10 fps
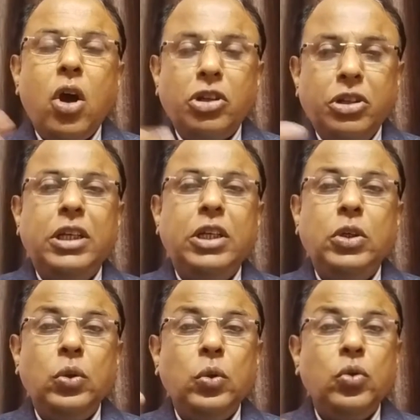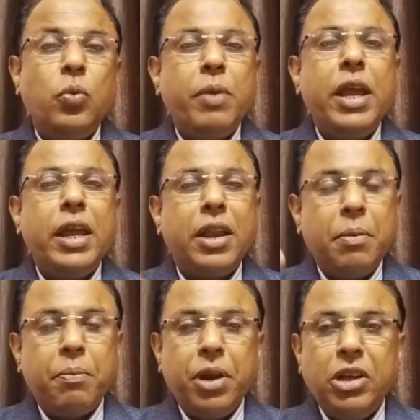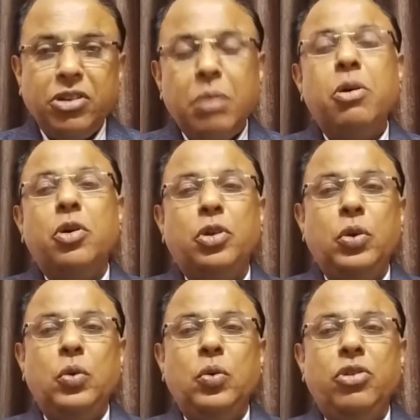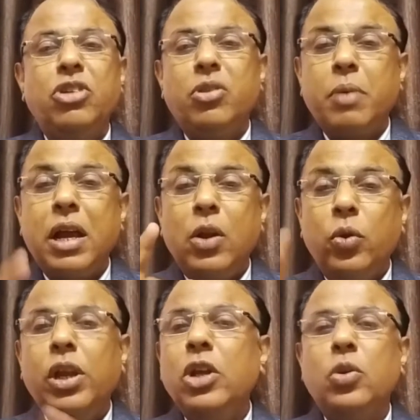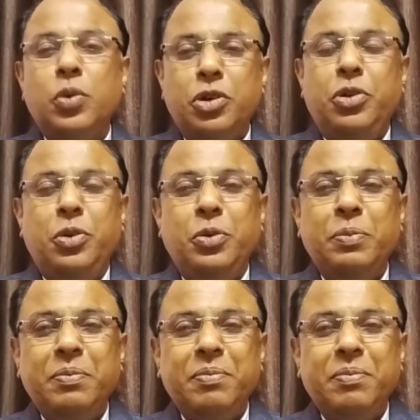or she used to make an impression about you just by looking towards you.